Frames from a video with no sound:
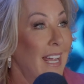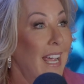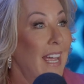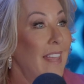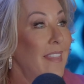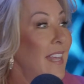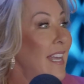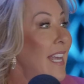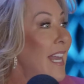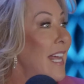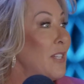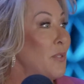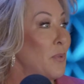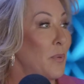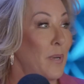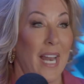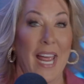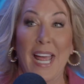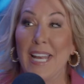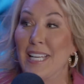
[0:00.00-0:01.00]
And the next
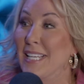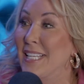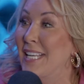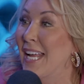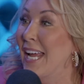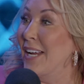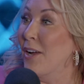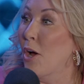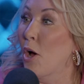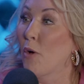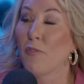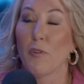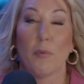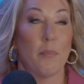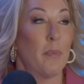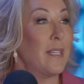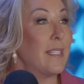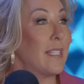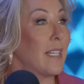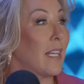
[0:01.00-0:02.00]
one had to take off a
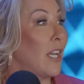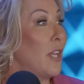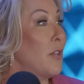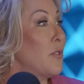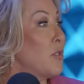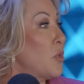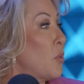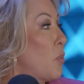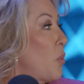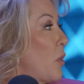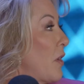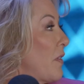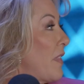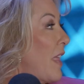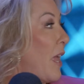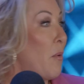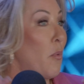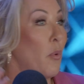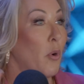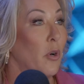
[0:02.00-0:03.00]
piece of clothes to where
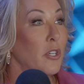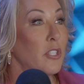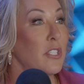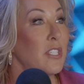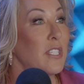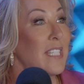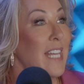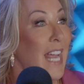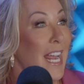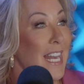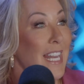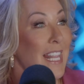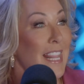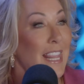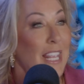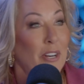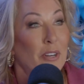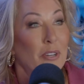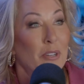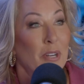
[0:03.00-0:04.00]
they were standing
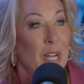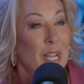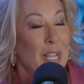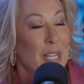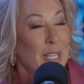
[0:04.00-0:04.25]
there